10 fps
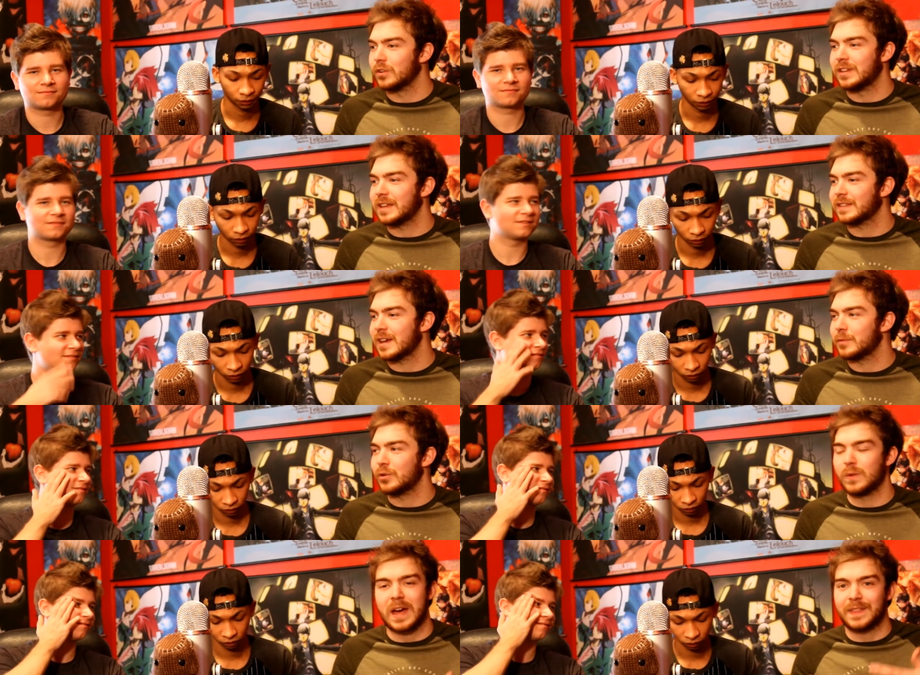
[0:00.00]
Speaker 1: would take the time
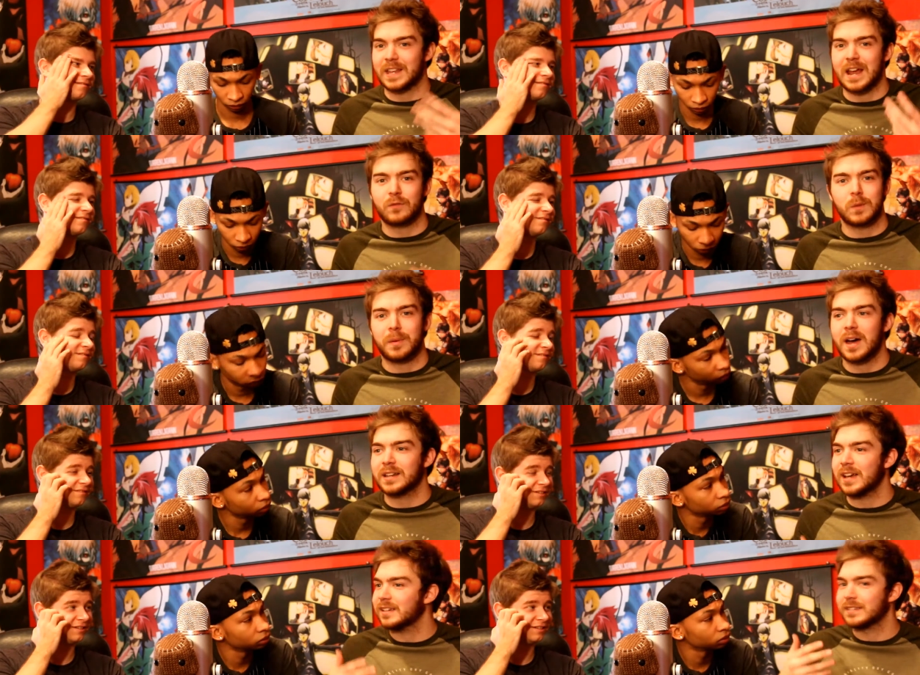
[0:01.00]
to do that. And then after the
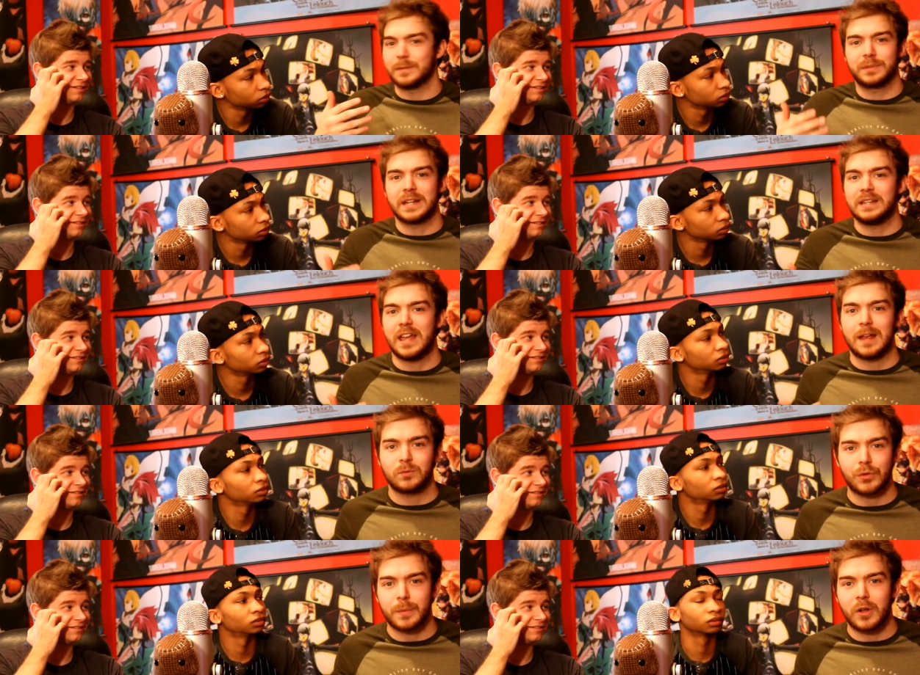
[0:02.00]
podcast, they played
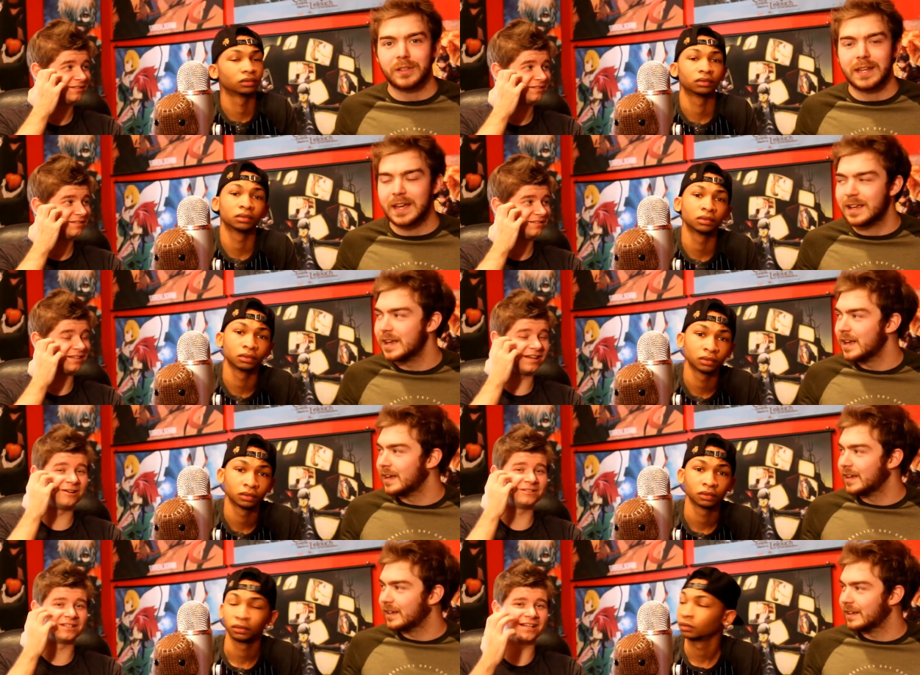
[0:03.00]
games with him all day. The
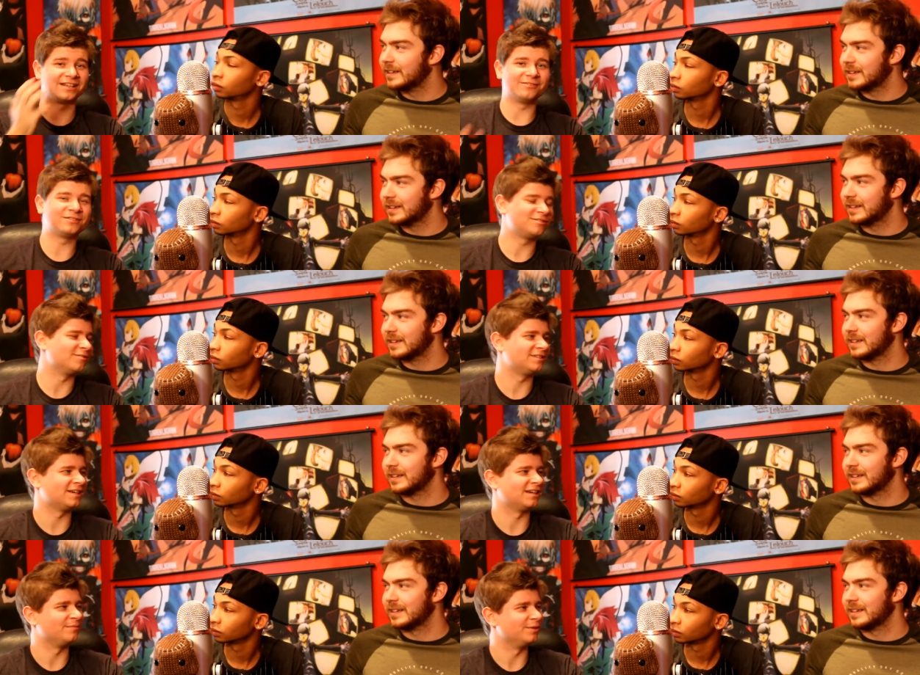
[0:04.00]
guy was like, he was so
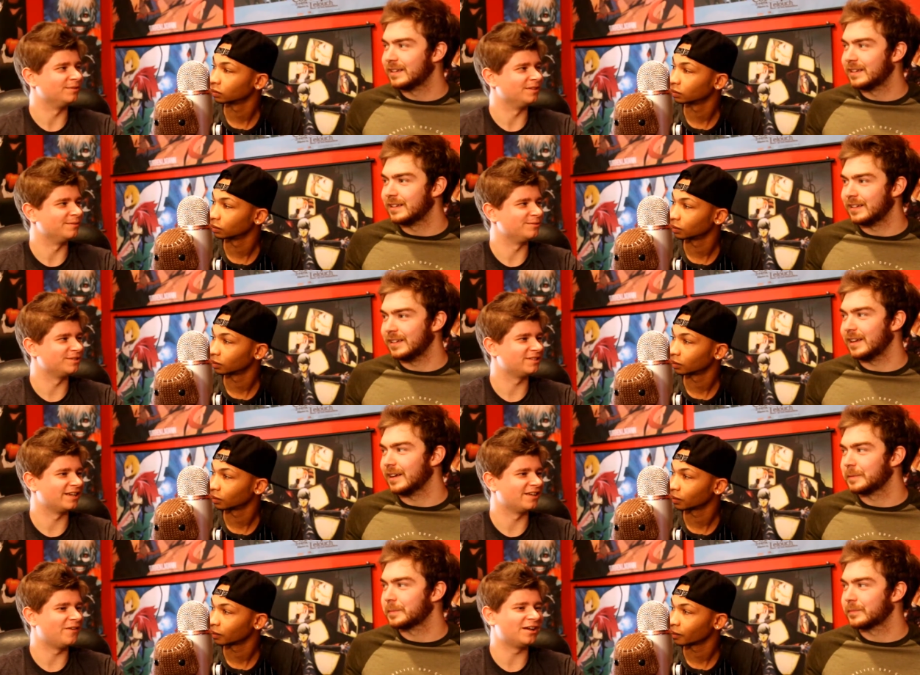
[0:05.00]
excited to be with them. He was just
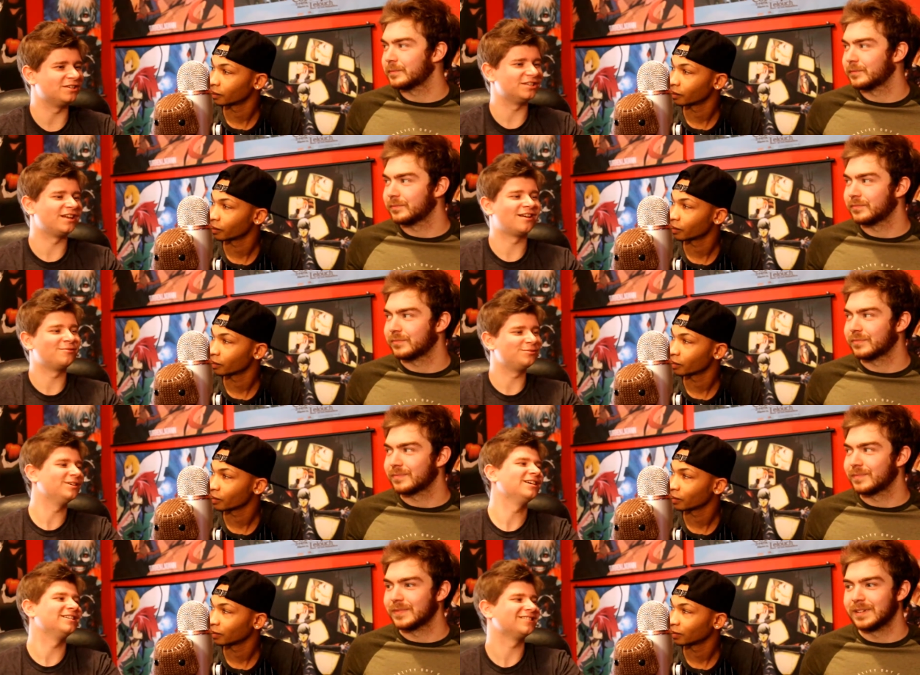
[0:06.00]
Yeah. like, if
Speaker 2: I could just hang out with
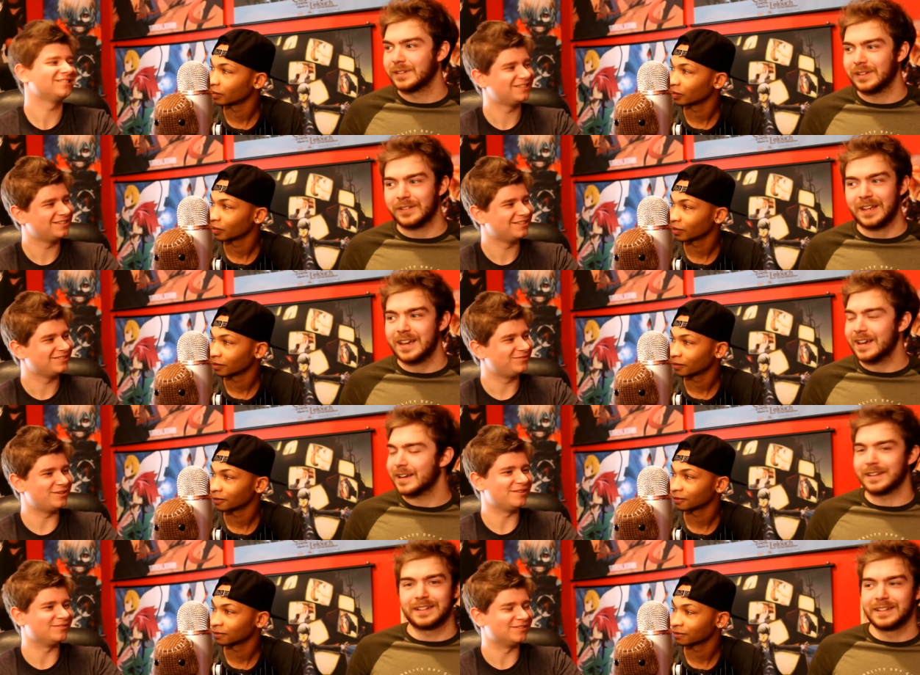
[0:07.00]
you guys Yeah,
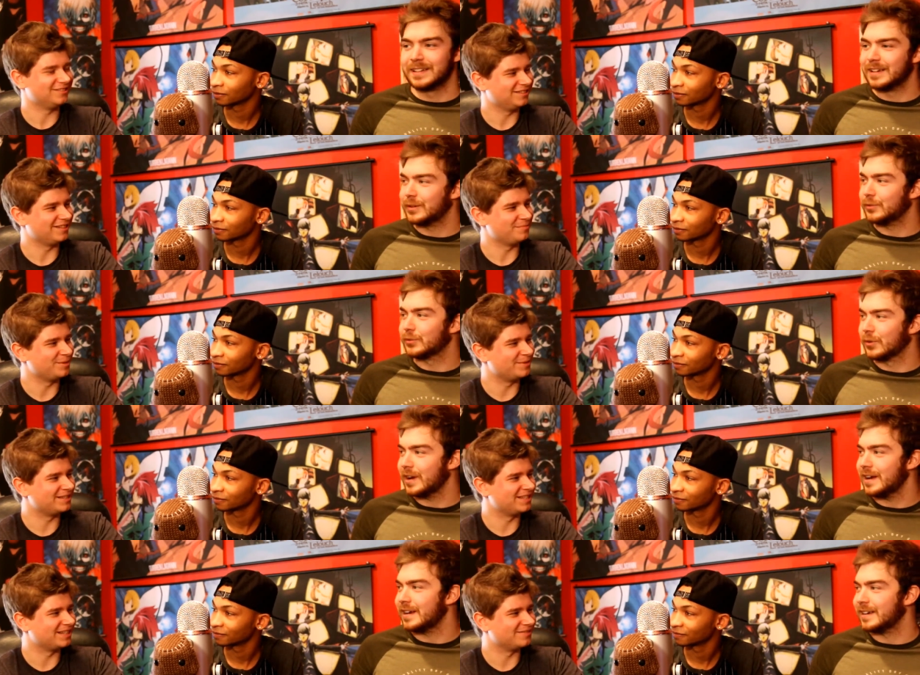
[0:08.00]
yeah. forever, like it was the
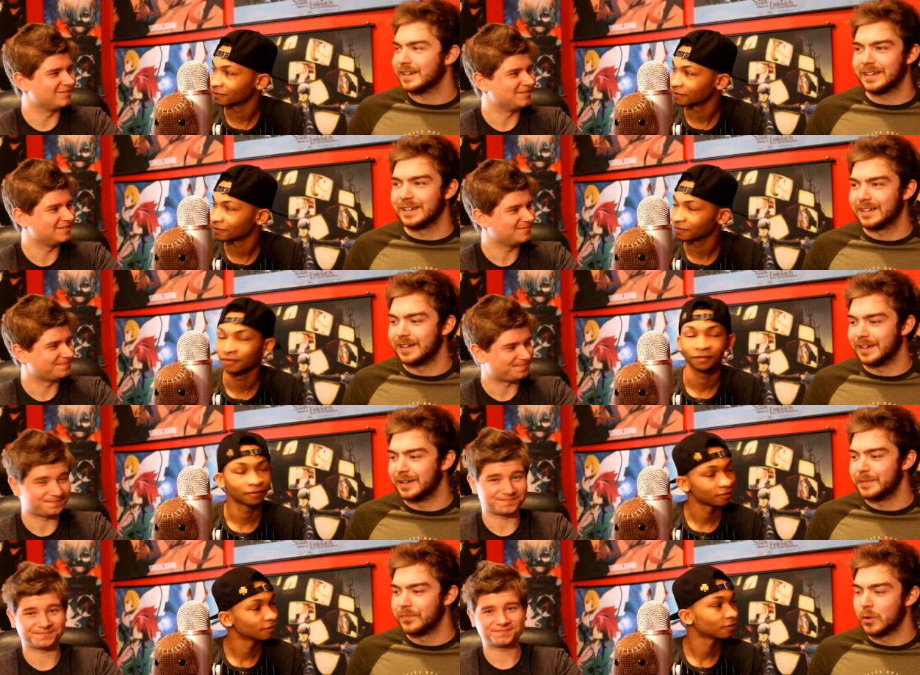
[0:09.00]
best thing great. ever.
Speaker 1: Uh
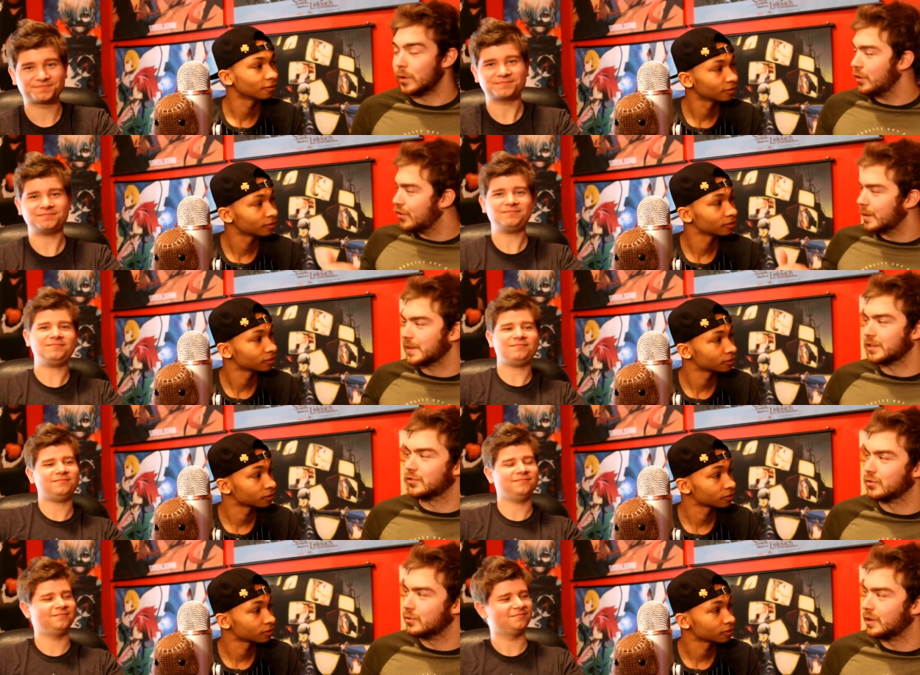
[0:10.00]
huh. What do you think about
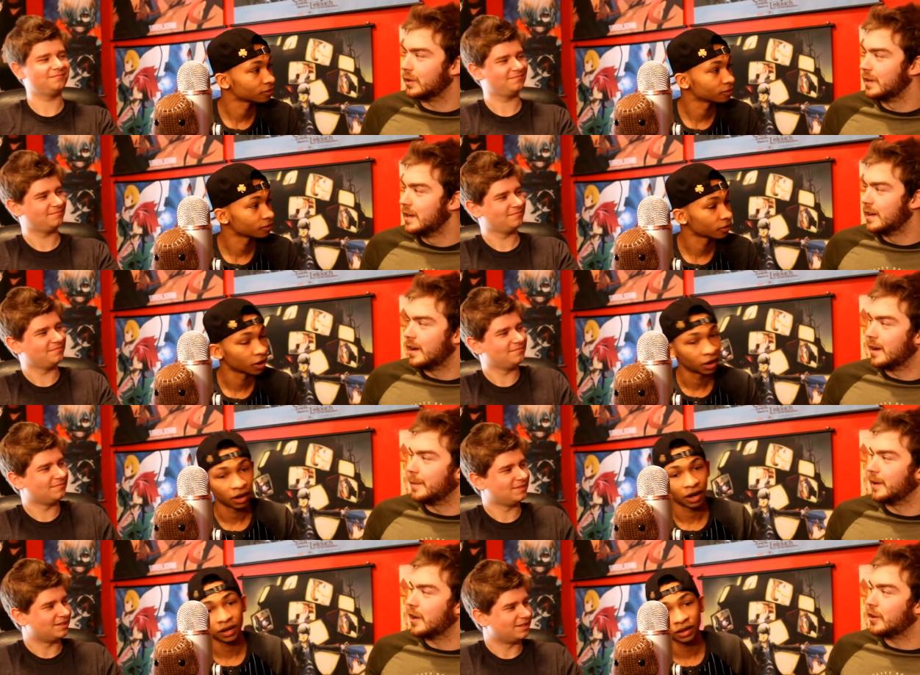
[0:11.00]
this, Drew? No, um, I